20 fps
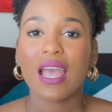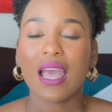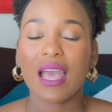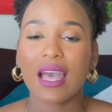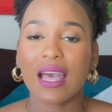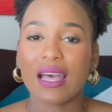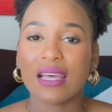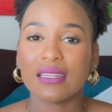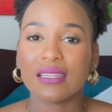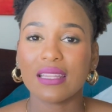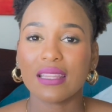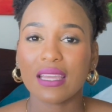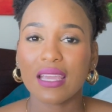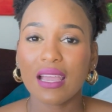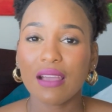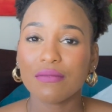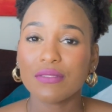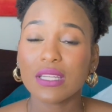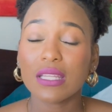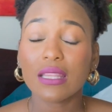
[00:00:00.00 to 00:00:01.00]
and they
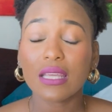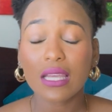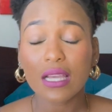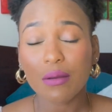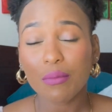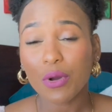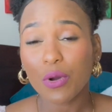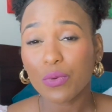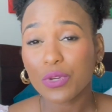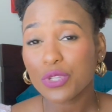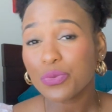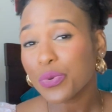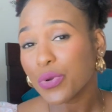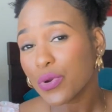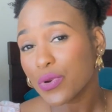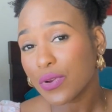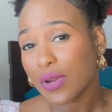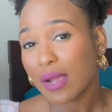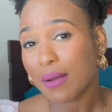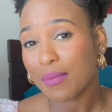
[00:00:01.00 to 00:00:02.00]
have to think about which
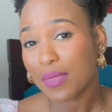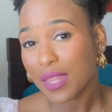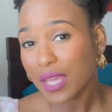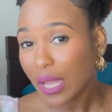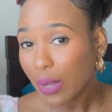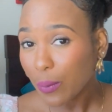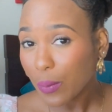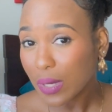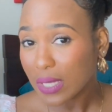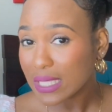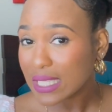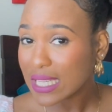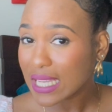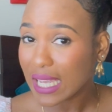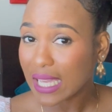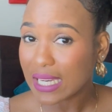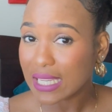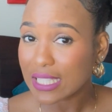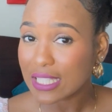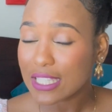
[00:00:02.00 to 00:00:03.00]
program they want to
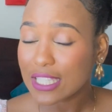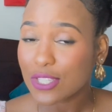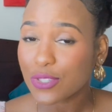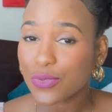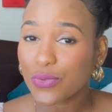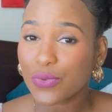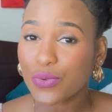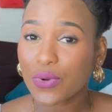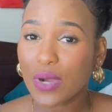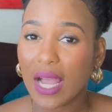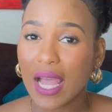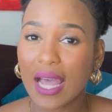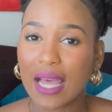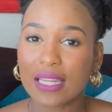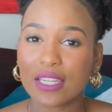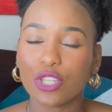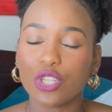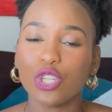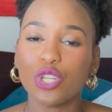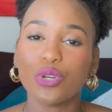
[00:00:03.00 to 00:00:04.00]
get into
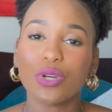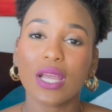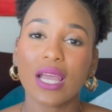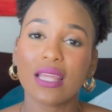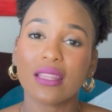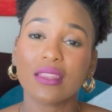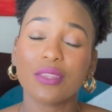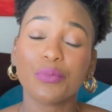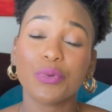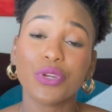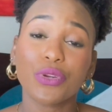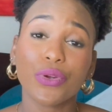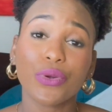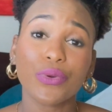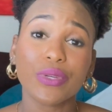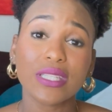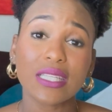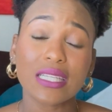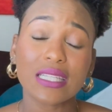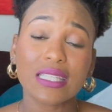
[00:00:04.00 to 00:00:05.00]
and look at the
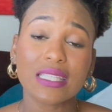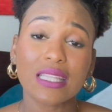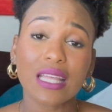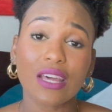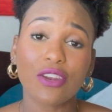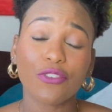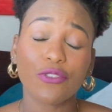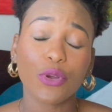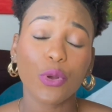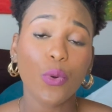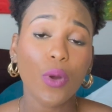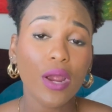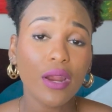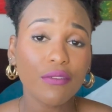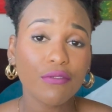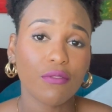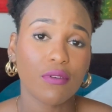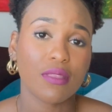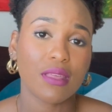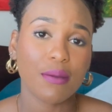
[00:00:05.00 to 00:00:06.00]
prerequisites that are required
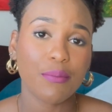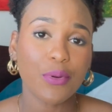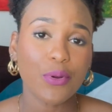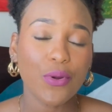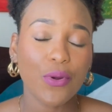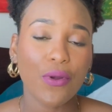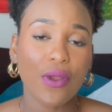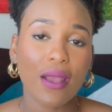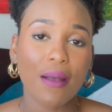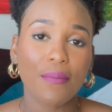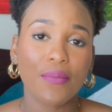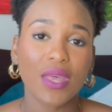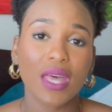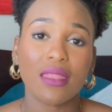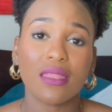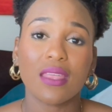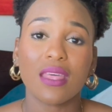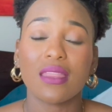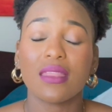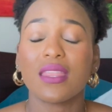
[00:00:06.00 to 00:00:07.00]
for that program,
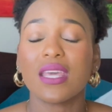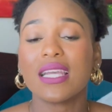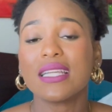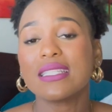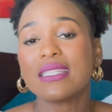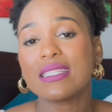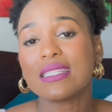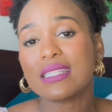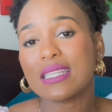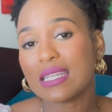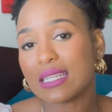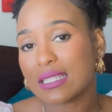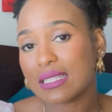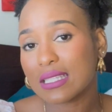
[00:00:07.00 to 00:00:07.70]
and then they sit